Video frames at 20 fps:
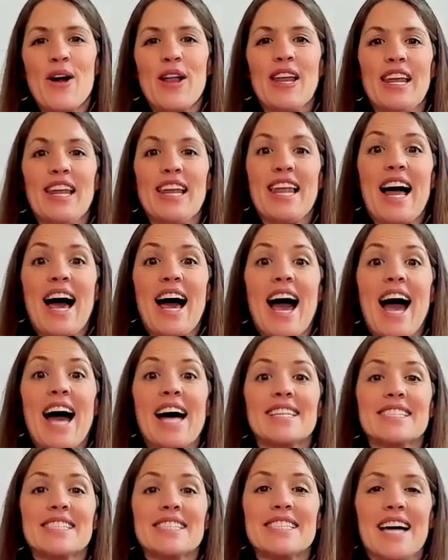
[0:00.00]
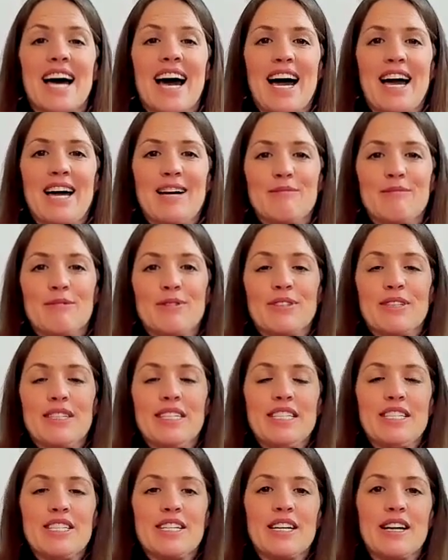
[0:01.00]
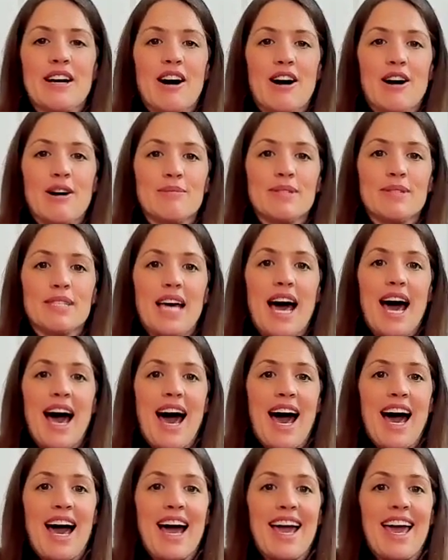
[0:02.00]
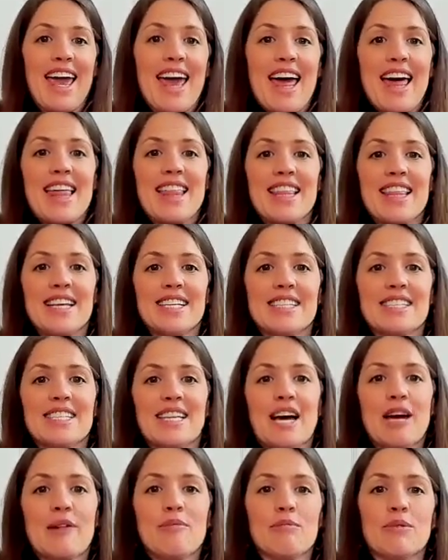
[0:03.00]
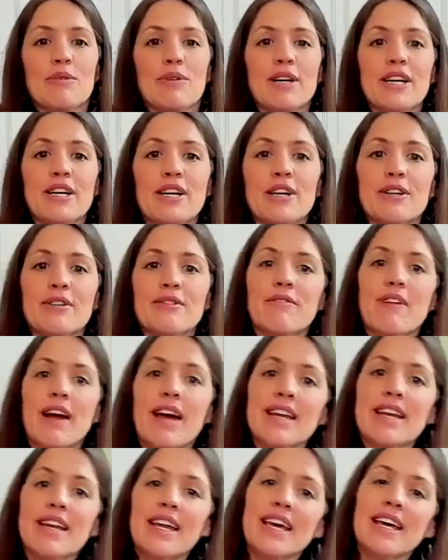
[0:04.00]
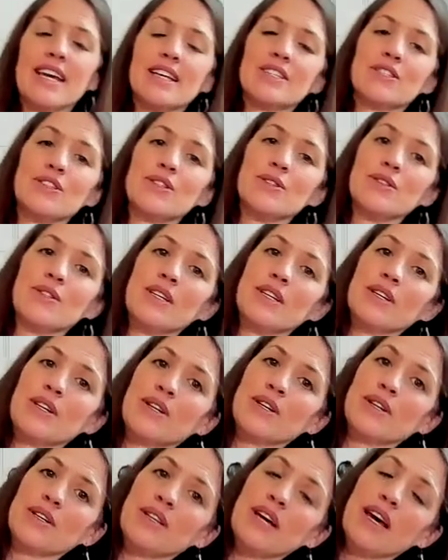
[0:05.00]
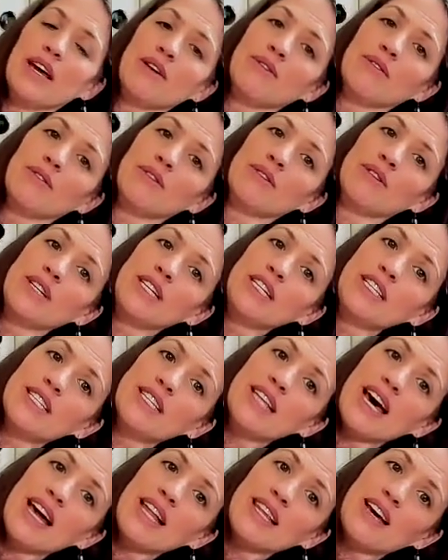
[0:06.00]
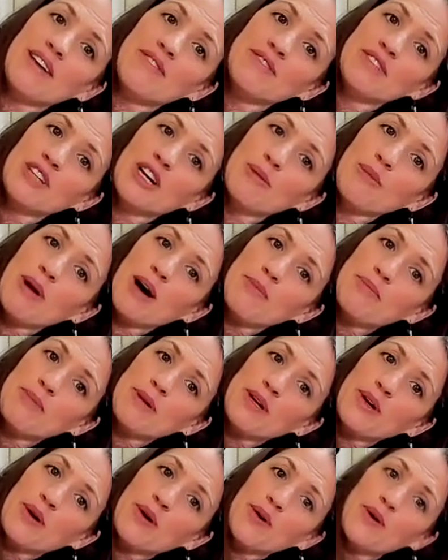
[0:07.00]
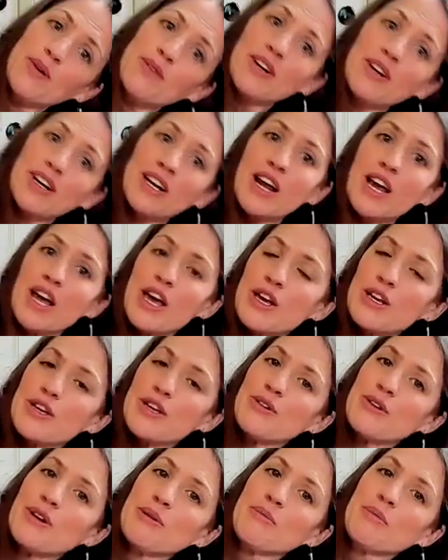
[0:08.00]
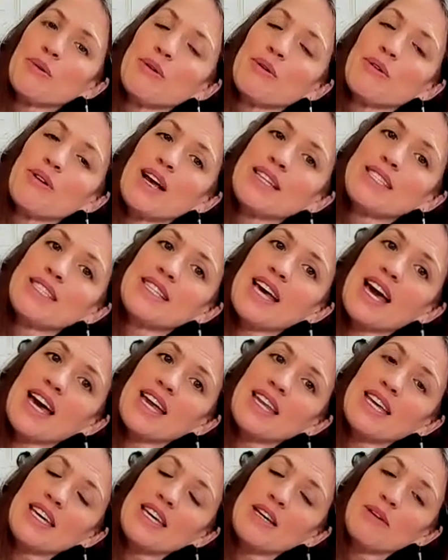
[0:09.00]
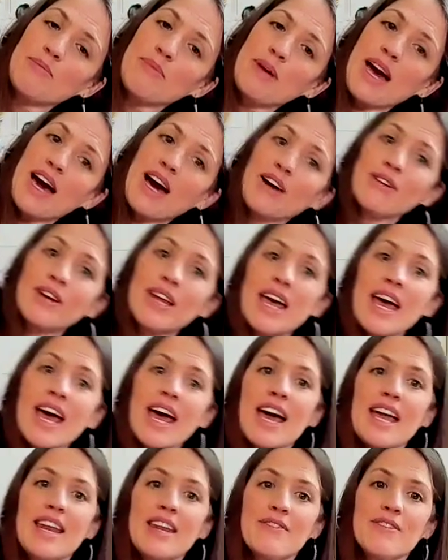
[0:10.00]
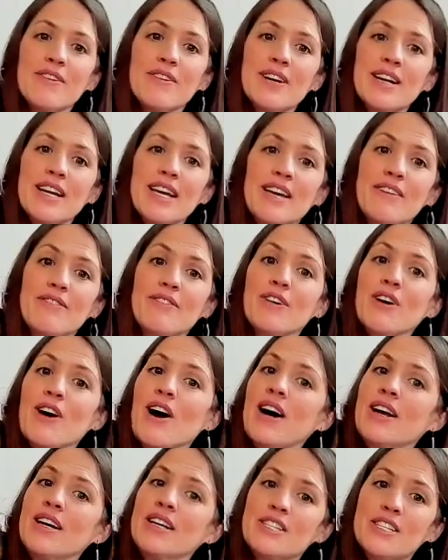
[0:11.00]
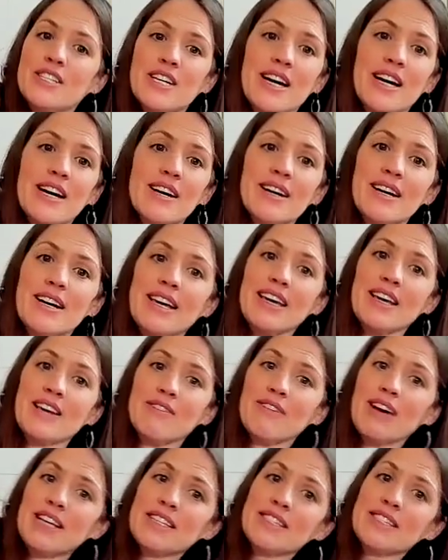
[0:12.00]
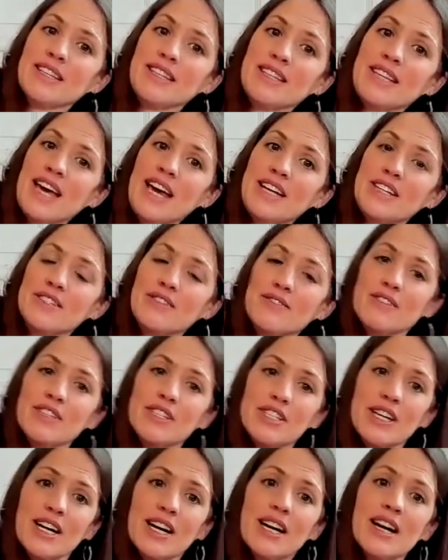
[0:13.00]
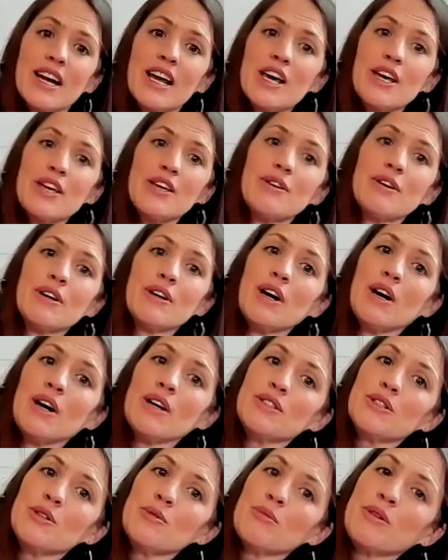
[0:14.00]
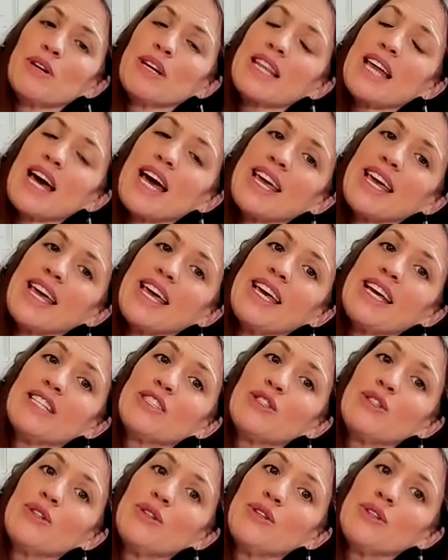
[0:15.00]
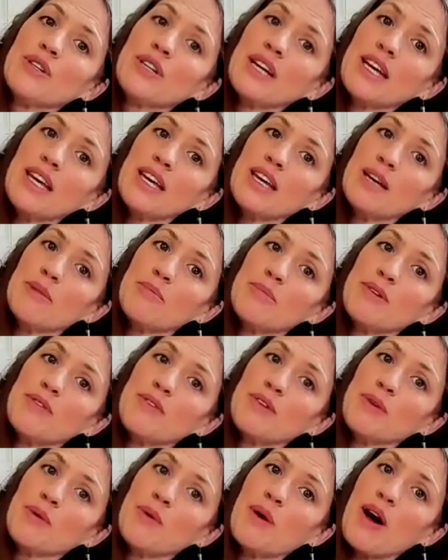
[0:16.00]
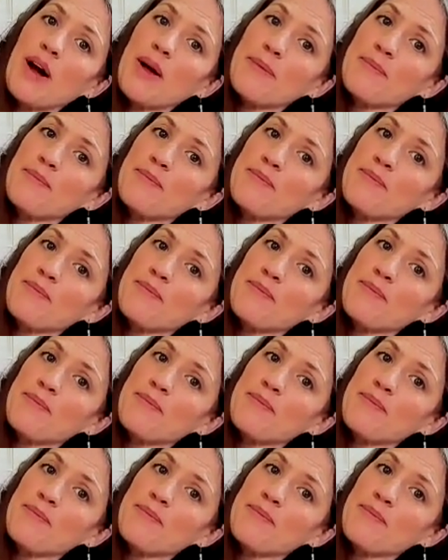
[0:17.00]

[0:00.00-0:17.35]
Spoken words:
Last time, reaching arms high. This time, bring your right hand to the earth and reach that left arm up and over. You can press that hip out. And if you're on a chair, it can rest on the edge of the chair. You can also bring that hand to your hip if you want.